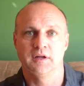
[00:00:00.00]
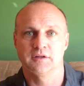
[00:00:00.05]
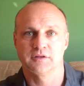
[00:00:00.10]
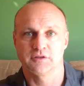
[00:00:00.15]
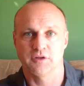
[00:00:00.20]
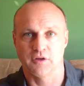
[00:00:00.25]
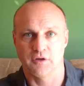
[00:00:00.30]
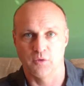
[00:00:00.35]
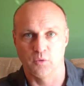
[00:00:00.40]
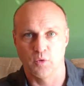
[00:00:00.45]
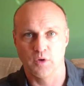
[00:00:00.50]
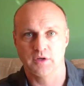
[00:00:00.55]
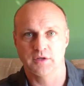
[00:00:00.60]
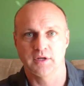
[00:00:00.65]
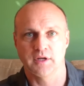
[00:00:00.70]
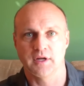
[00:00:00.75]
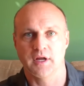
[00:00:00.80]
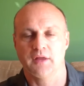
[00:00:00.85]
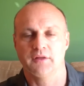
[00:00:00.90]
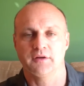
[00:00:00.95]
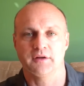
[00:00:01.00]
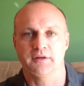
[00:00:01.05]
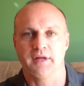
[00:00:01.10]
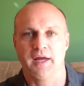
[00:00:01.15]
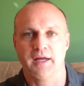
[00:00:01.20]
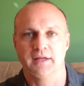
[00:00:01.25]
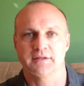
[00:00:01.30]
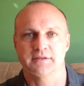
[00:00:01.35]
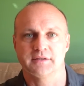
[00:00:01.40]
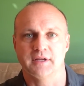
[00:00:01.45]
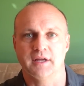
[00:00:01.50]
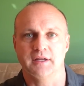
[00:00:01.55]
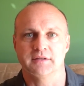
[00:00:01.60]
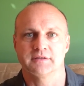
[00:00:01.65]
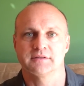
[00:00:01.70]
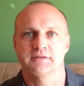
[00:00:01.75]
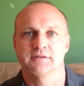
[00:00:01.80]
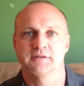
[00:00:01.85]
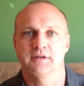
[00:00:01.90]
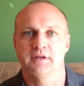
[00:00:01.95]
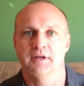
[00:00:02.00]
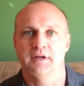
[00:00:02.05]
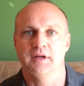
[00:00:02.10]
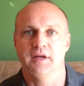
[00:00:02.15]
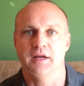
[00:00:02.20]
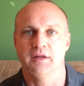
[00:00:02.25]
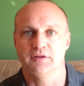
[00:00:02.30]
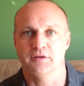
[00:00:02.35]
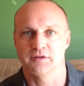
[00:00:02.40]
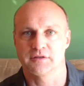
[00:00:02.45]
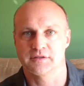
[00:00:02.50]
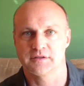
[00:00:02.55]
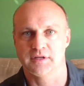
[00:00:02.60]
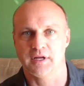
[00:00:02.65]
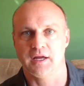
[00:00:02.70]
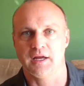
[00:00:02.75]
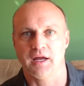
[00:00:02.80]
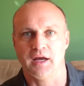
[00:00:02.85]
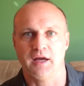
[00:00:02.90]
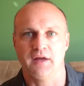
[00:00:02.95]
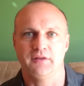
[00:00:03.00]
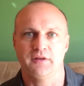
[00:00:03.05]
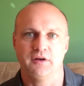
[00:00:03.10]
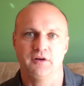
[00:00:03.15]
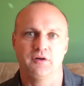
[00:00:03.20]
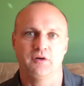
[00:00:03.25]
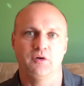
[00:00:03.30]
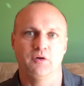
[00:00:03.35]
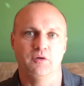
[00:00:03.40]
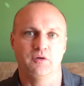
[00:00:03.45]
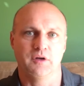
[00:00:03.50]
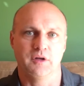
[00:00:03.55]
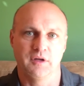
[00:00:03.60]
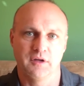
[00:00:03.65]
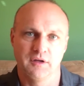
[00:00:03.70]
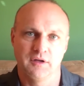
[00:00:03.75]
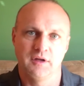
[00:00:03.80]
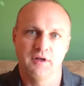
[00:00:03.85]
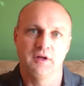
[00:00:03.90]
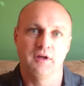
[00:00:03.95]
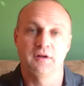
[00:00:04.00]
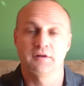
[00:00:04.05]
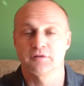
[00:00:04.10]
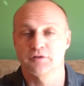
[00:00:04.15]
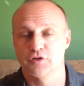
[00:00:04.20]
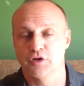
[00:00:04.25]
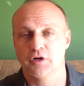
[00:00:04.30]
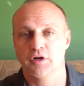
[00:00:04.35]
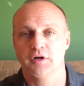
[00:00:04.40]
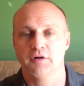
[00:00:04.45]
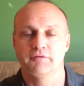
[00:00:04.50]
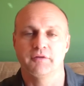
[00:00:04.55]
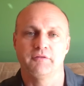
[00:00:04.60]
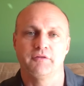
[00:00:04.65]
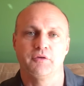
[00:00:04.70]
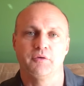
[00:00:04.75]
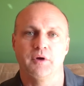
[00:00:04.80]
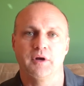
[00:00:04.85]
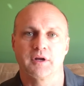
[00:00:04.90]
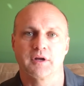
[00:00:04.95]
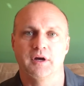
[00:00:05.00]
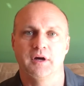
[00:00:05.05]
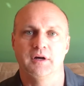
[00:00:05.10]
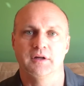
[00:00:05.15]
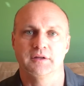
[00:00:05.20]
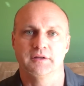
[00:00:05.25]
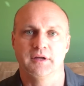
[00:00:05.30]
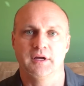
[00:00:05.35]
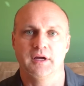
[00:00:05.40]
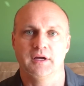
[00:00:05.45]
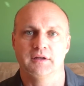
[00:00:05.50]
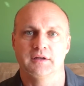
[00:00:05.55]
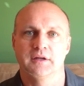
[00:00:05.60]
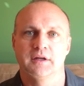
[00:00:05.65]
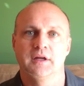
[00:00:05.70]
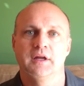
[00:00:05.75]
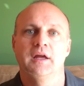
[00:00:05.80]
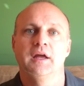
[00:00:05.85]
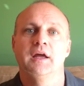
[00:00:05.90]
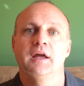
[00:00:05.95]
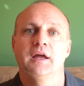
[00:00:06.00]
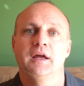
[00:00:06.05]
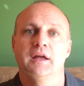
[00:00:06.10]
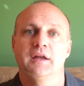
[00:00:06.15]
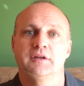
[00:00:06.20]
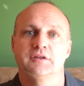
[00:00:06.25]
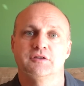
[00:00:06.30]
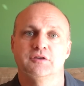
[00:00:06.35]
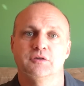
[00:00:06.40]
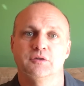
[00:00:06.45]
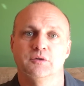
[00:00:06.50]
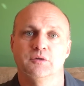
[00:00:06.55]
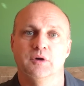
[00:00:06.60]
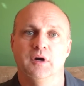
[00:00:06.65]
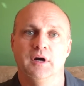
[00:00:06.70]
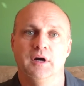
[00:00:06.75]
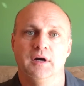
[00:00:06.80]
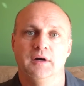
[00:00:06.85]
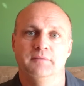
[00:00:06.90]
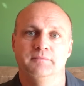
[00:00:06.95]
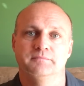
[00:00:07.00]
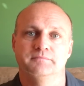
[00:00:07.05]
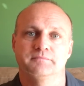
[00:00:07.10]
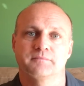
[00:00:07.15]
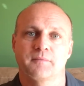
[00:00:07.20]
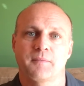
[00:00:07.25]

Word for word: So they'll work together in that sense, and they'll stay on their own turf, if you want to call it that, to um,